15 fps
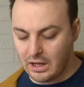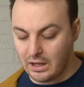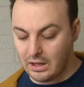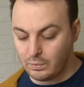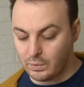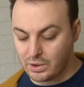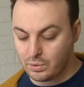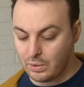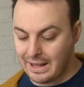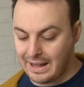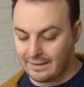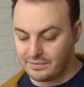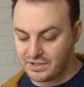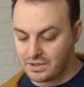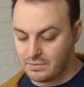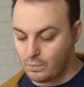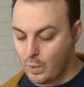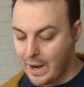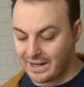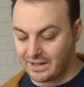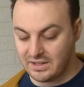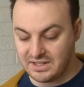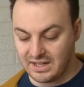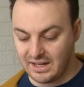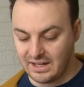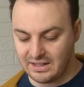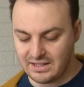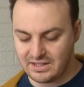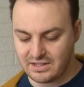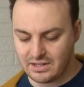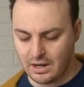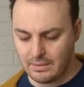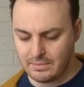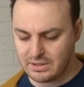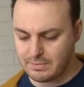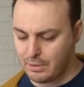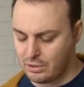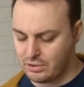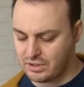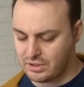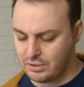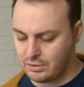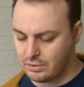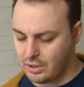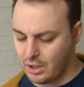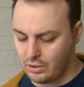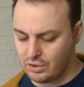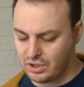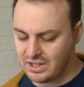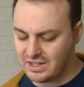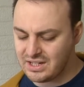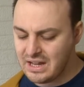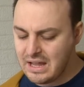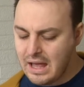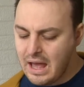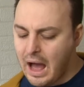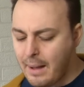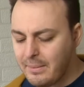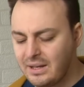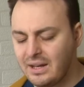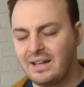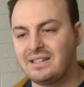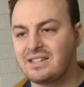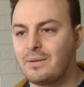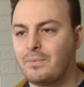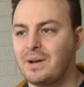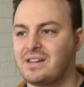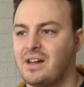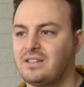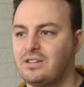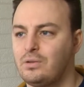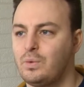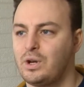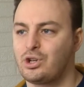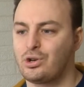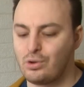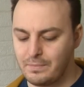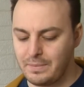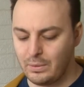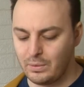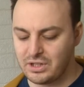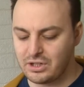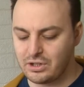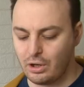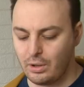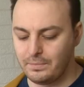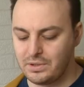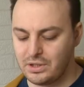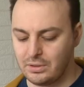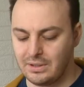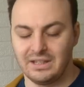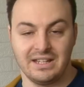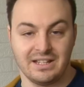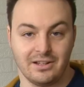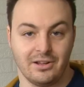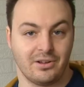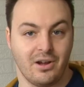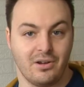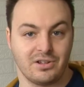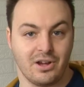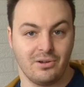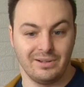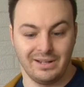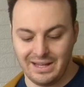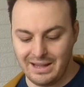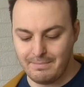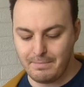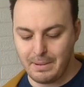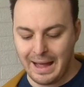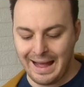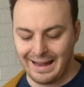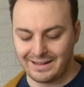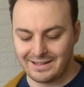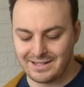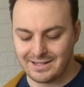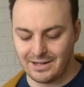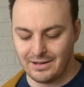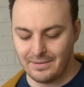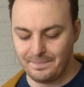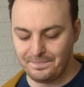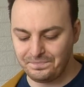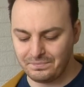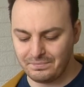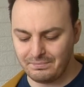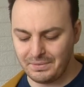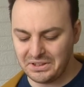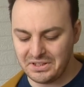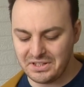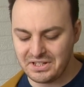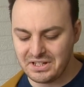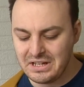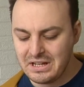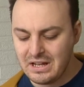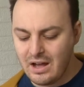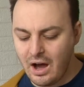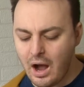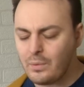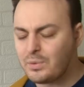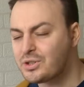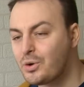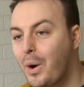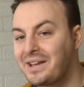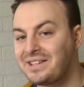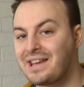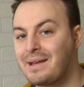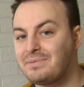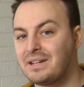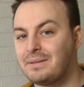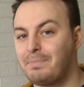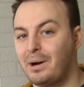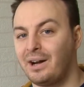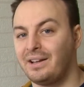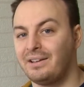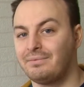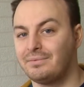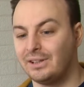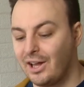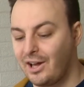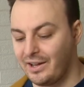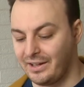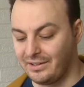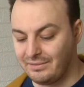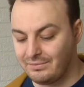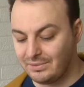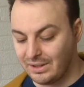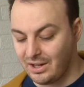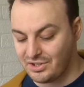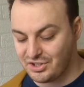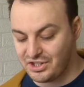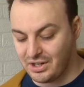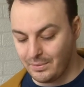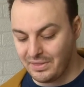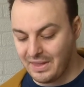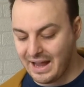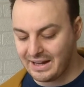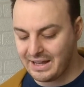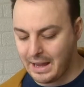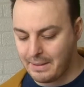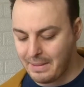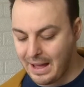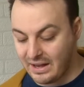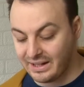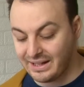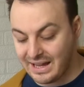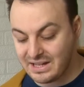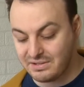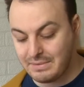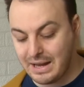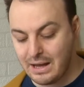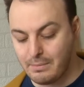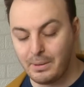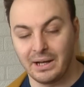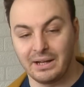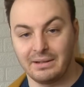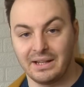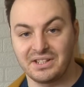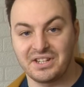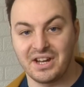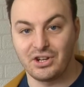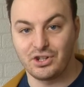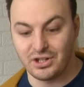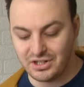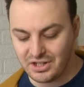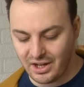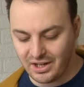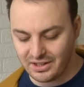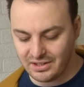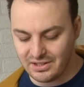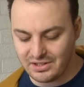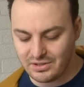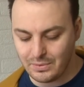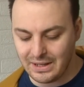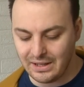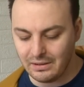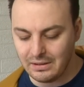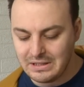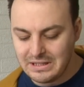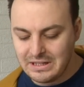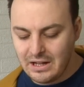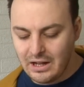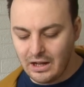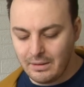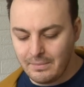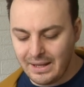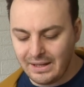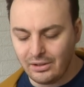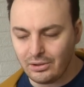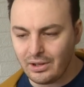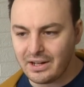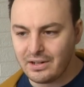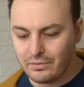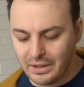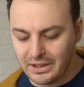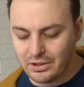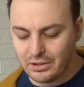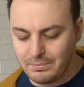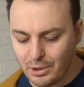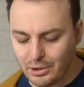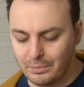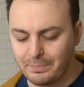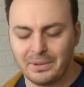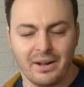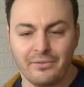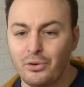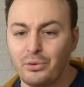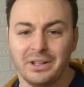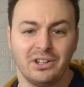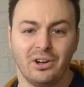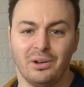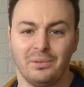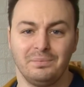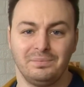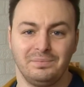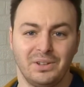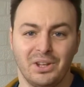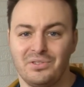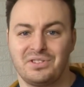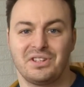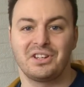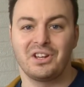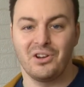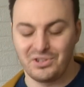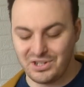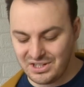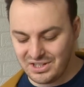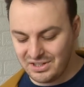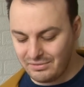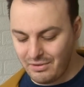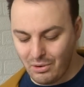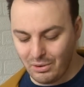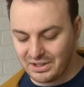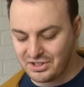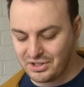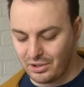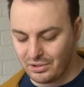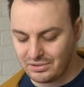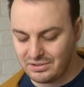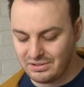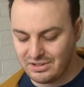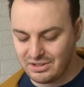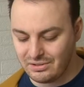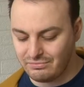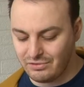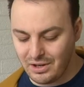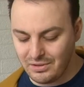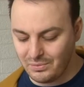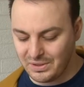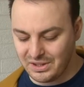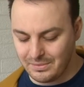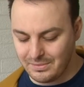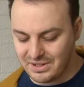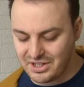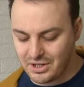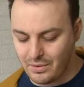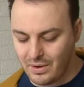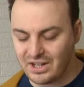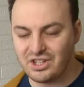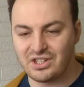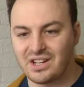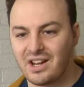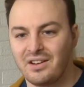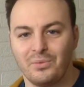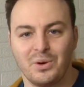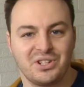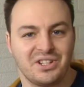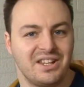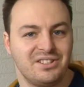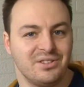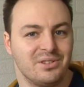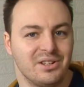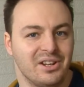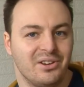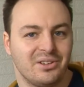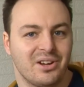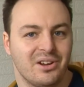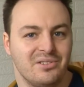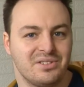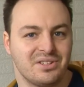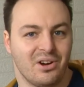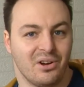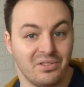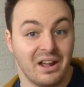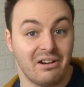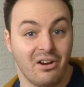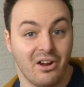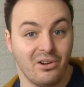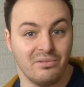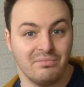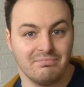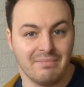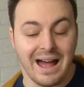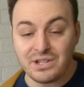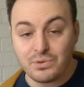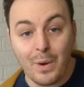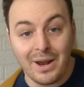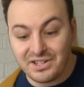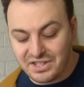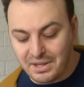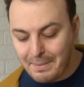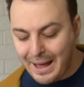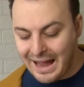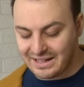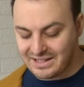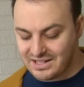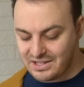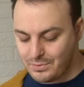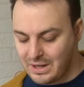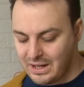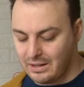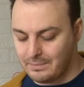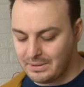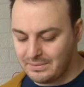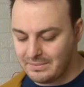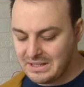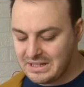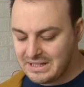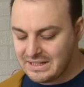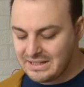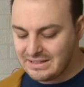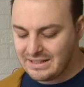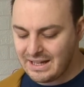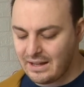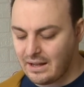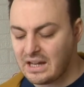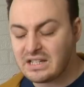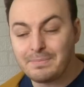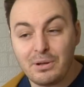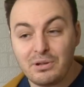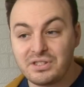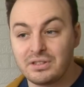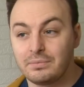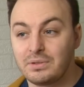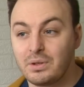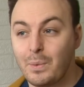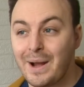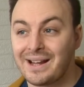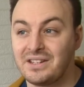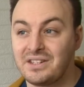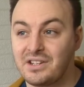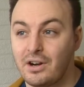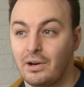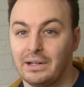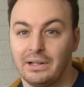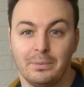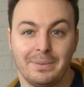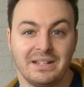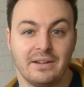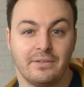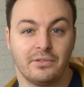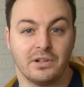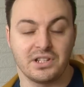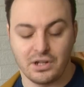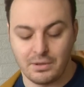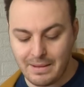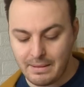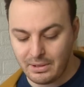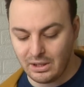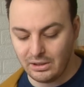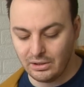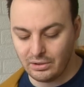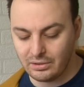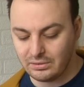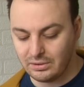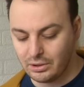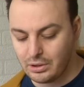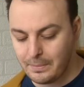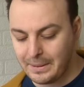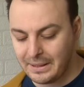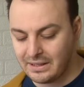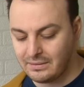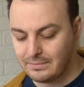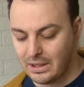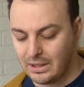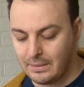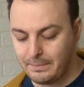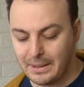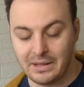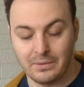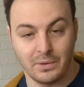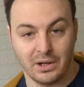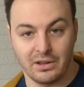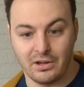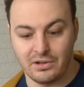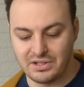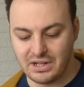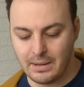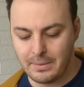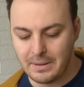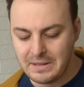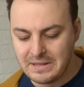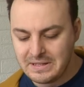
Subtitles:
which will have some wagons in it this time as opposed to coaches. I mean, in some ways, I do wish Hornby would stop doing these locos only in packs, because I was quite tempted by Lion last year when that came out, and I guess now by extension Tiger as well. It looked like a really good model, but I've already got loads of the coaches and the rolling stock to run with them, and so I just kind of wish they'd do the locos on their own, as well as the packs as well. But yeah, I suppose the wagons are a little bit different, so maybe I'll look at picking one of those up.